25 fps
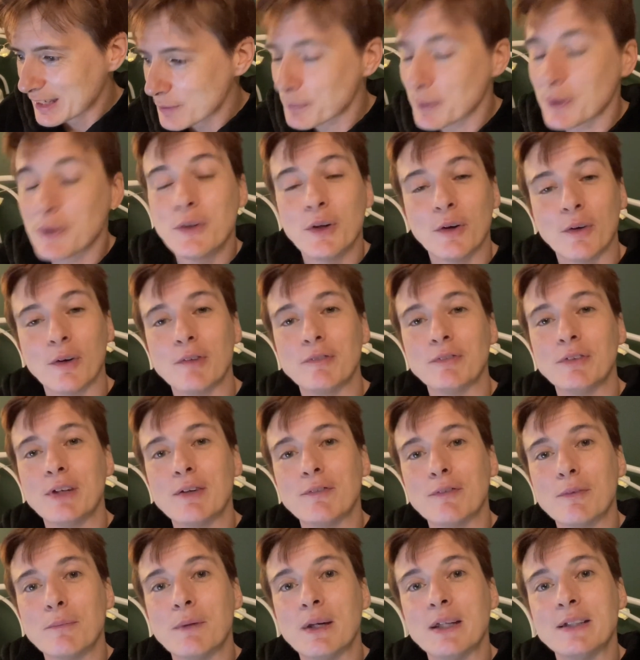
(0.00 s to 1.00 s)
no, I've
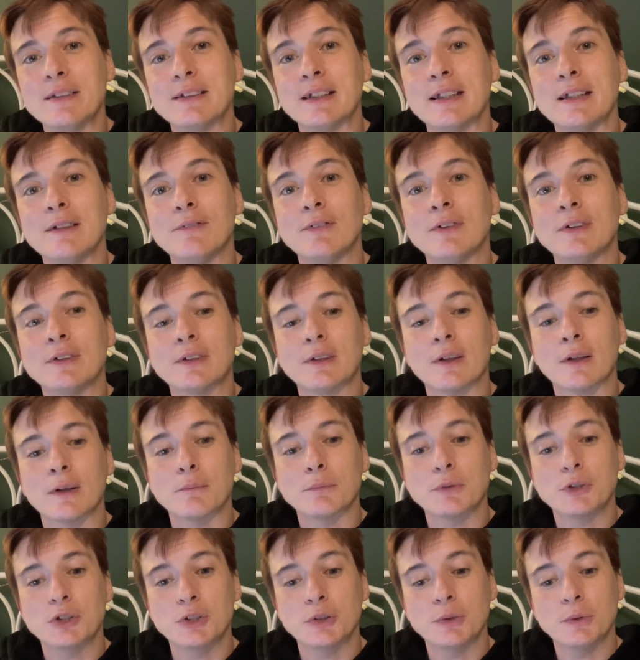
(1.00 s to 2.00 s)
never met David, and I'm
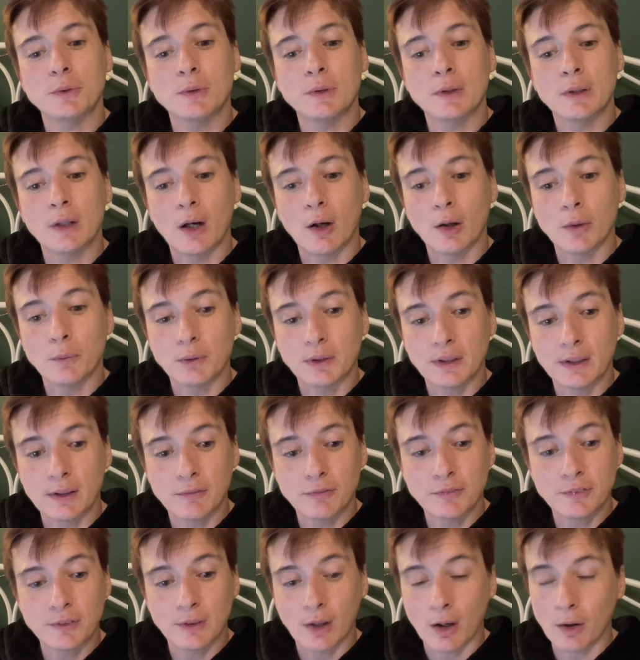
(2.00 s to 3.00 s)
sure I would love
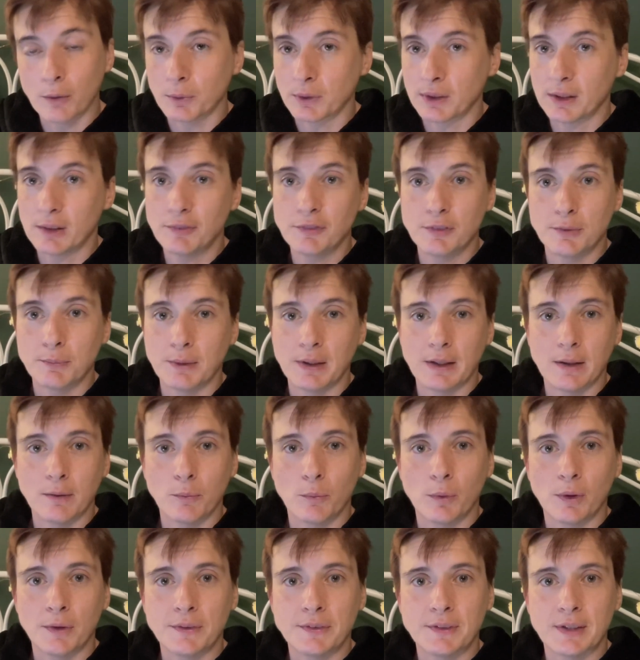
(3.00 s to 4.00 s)
to meet him
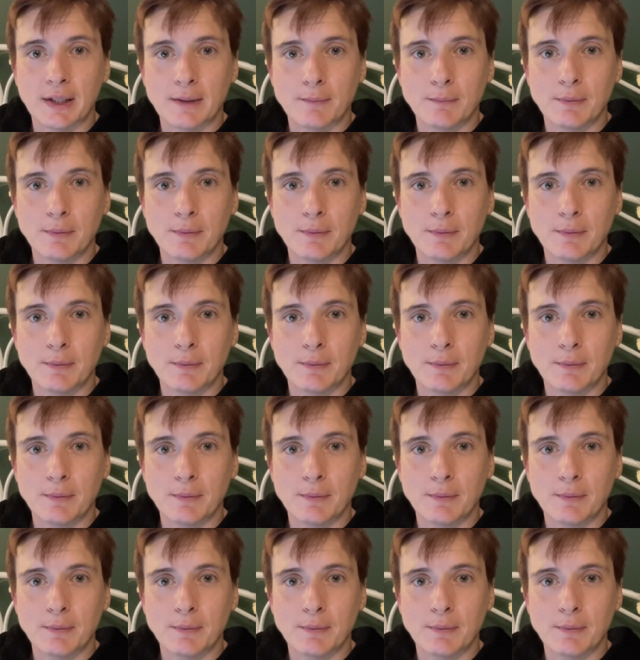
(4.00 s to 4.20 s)
one day,